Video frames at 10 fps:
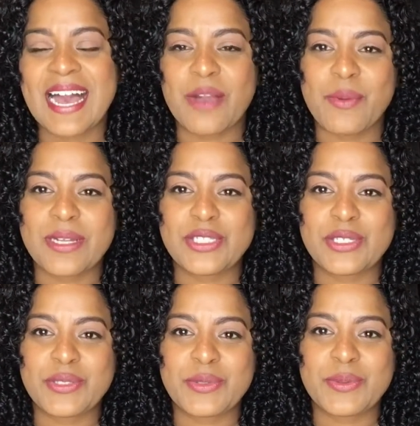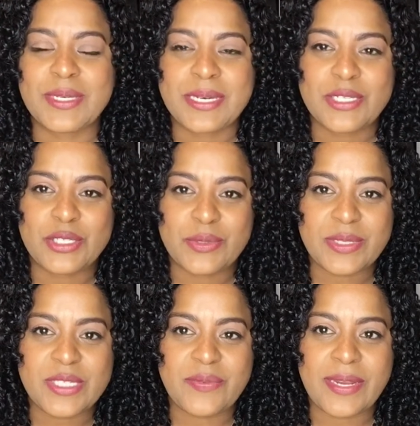I want to do
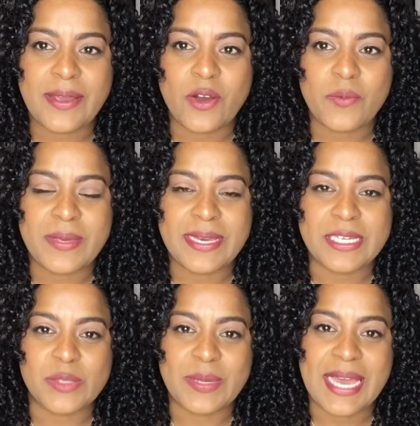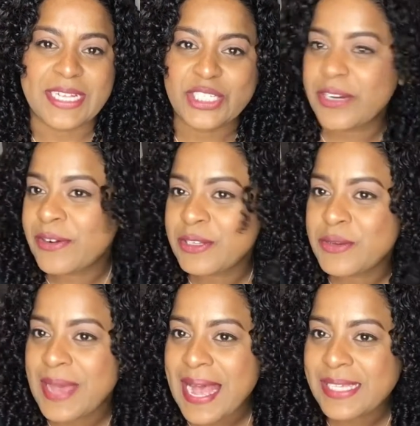this video because we had Cheryl
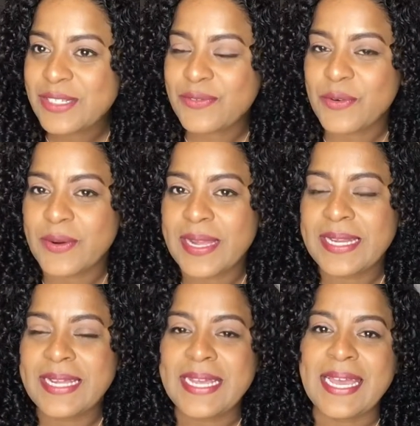who asked for it,